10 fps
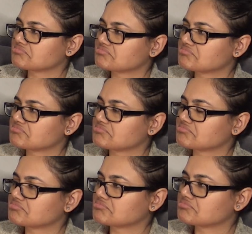
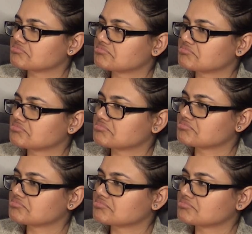
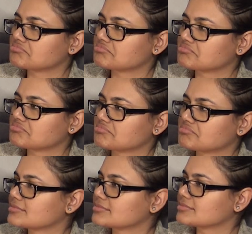
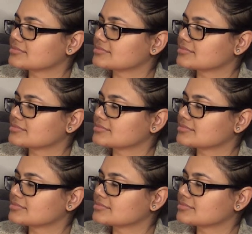The person shown says nothing.